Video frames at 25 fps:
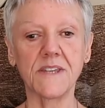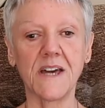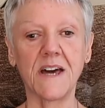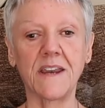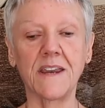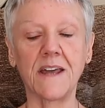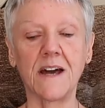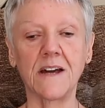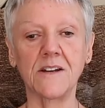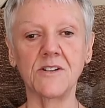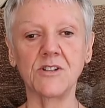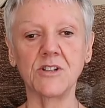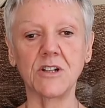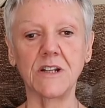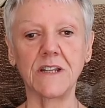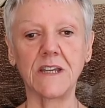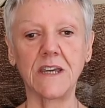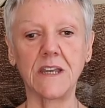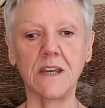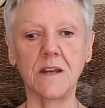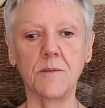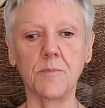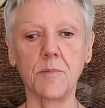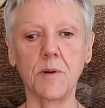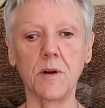and
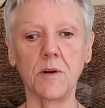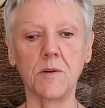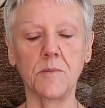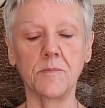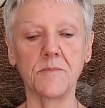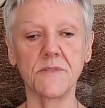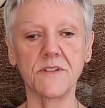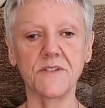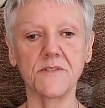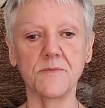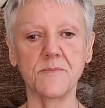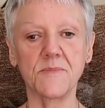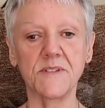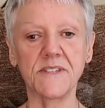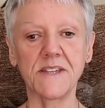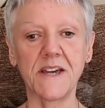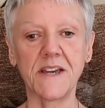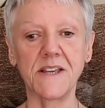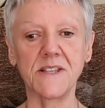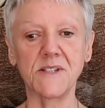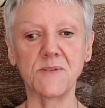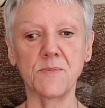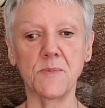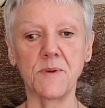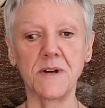Angelina plums from
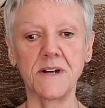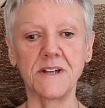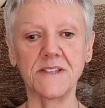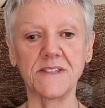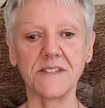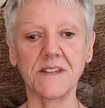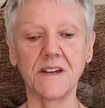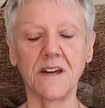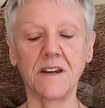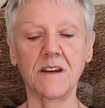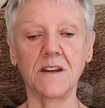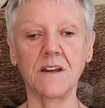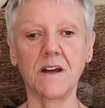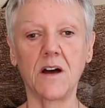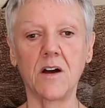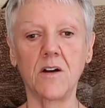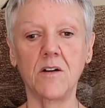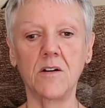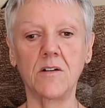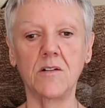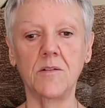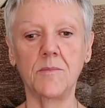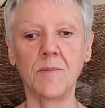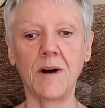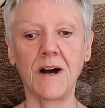Sainsbury's, and
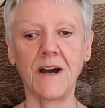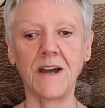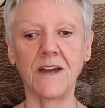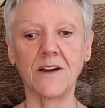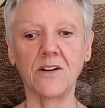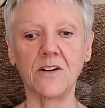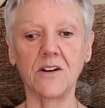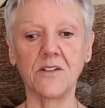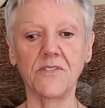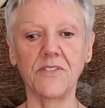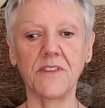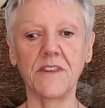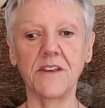oh my god,